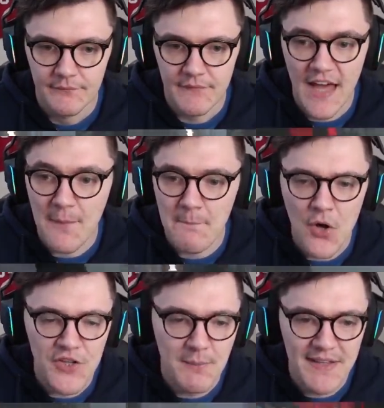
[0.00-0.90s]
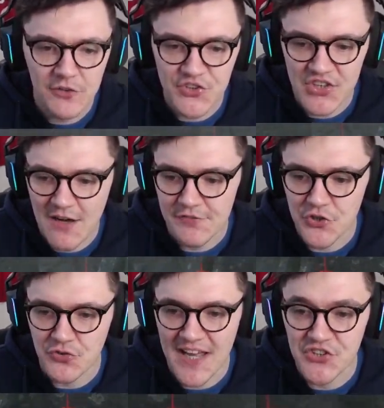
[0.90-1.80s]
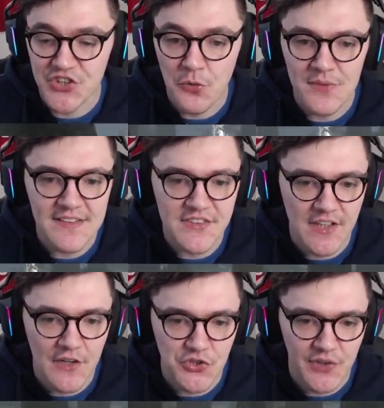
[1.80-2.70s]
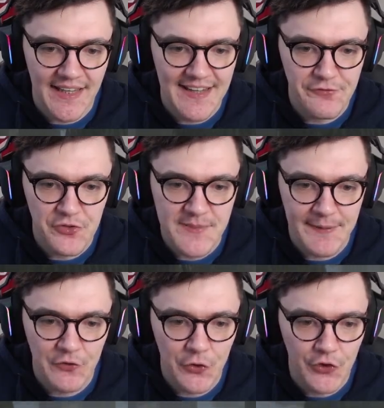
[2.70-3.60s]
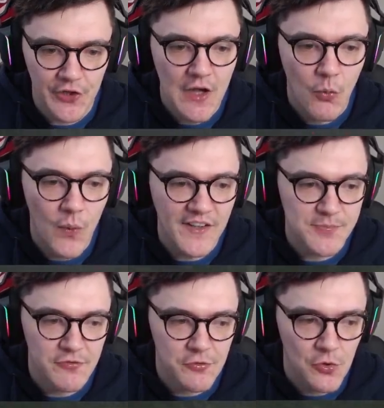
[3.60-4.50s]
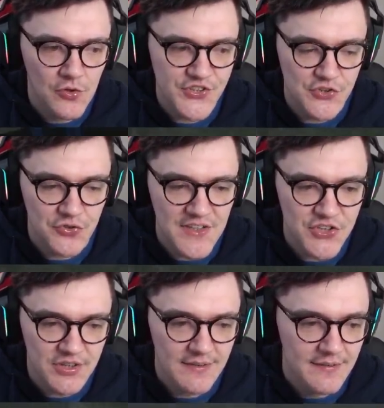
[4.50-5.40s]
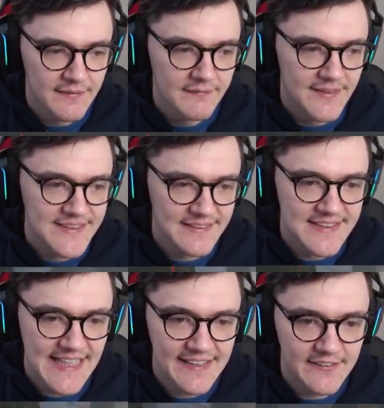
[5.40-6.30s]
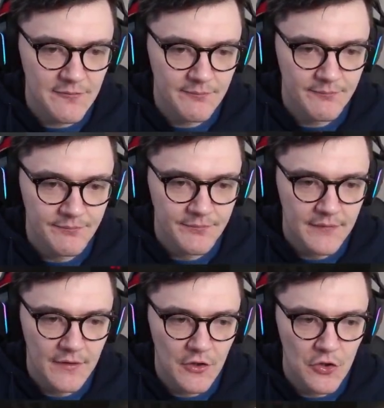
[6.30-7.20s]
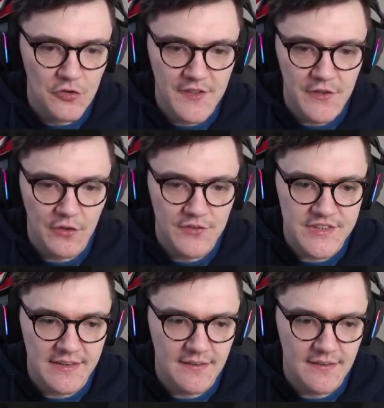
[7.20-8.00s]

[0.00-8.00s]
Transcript: A monumental start for the Dredge. Don't need a Scourge hook here. They've already been on hook once before. So Dredge is going to take them over yonder.